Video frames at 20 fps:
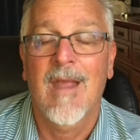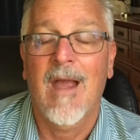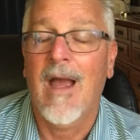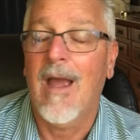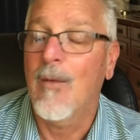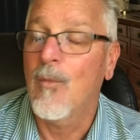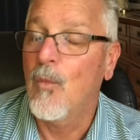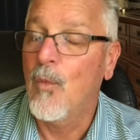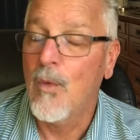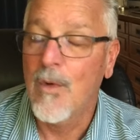
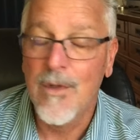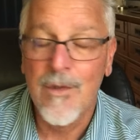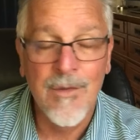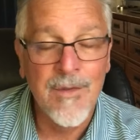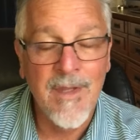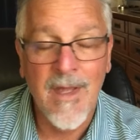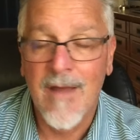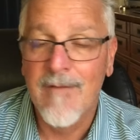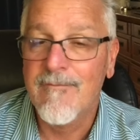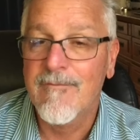I will
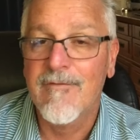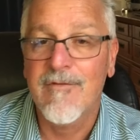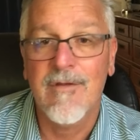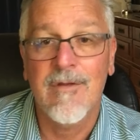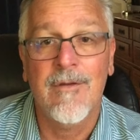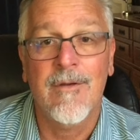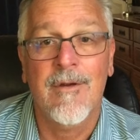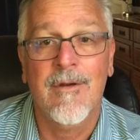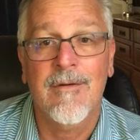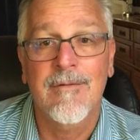not
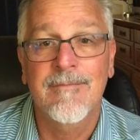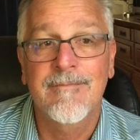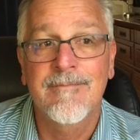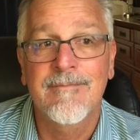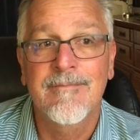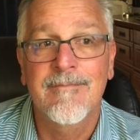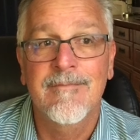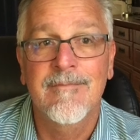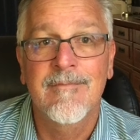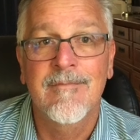fear.
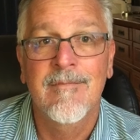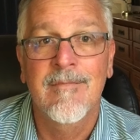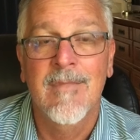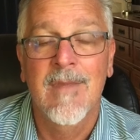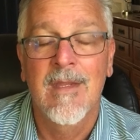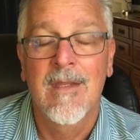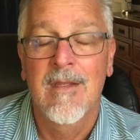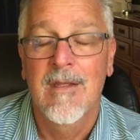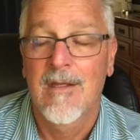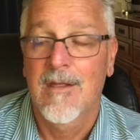
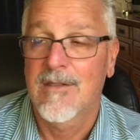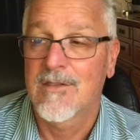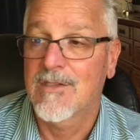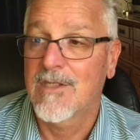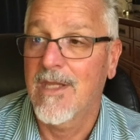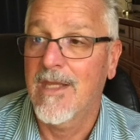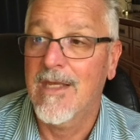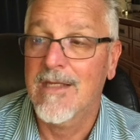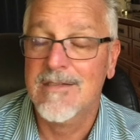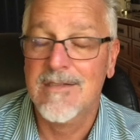
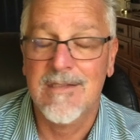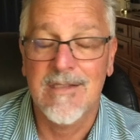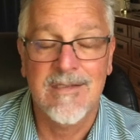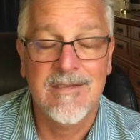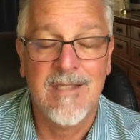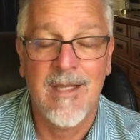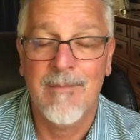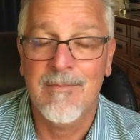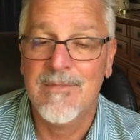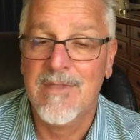Yes, the
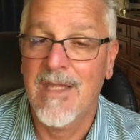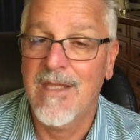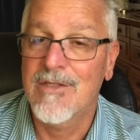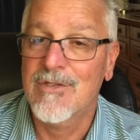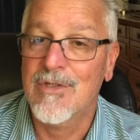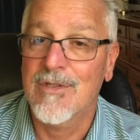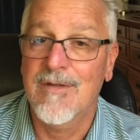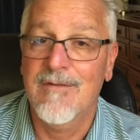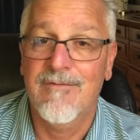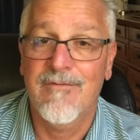
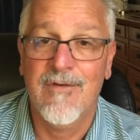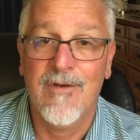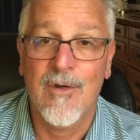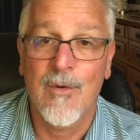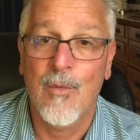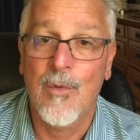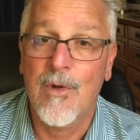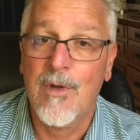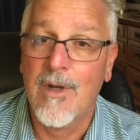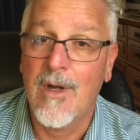temptation to fear
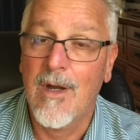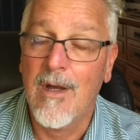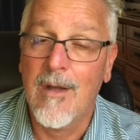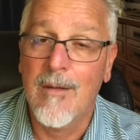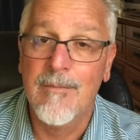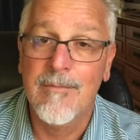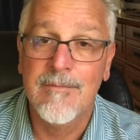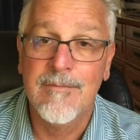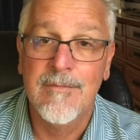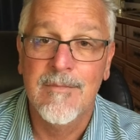will
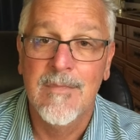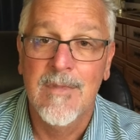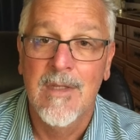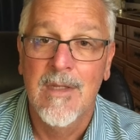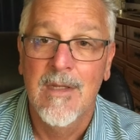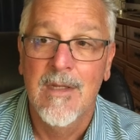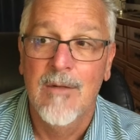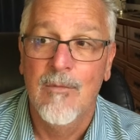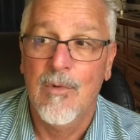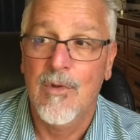come
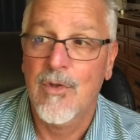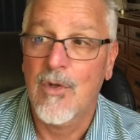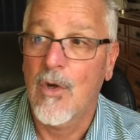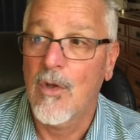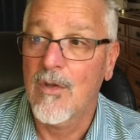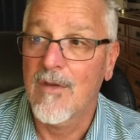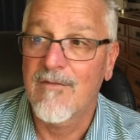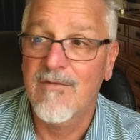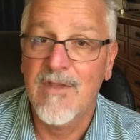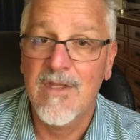with
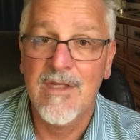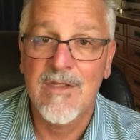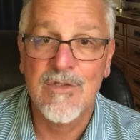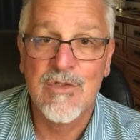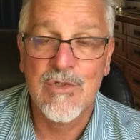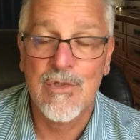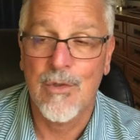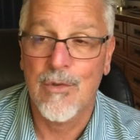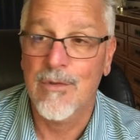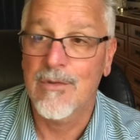all of the
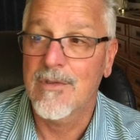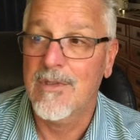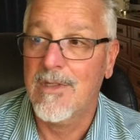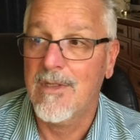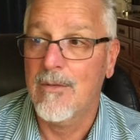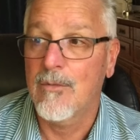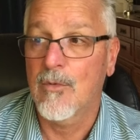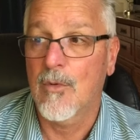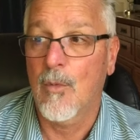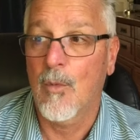uncertainty,
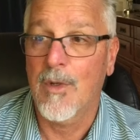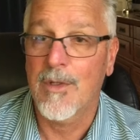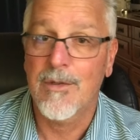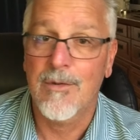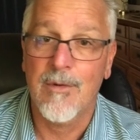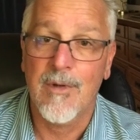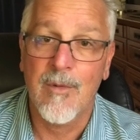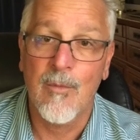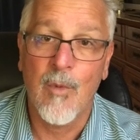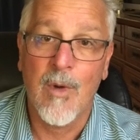and we're
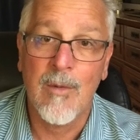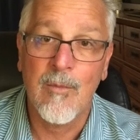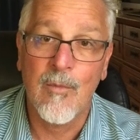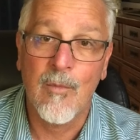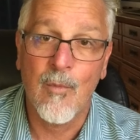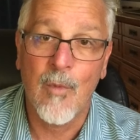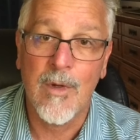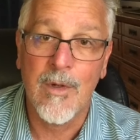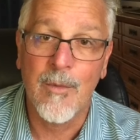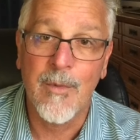wondering when
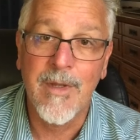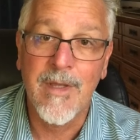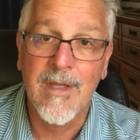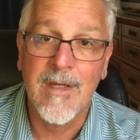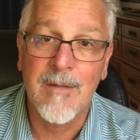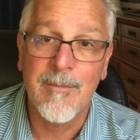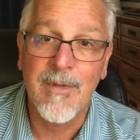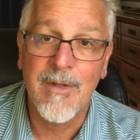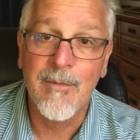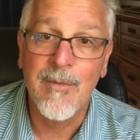are we going
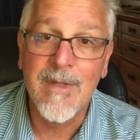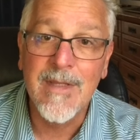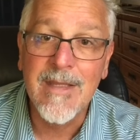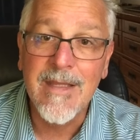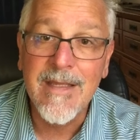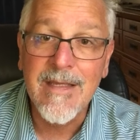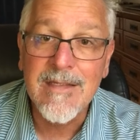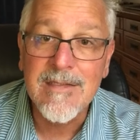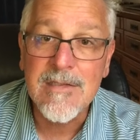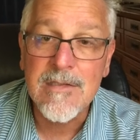to be
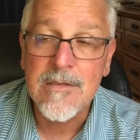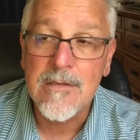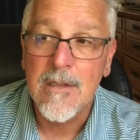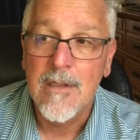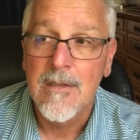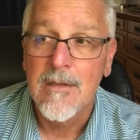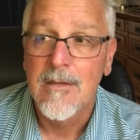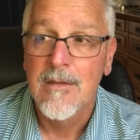released?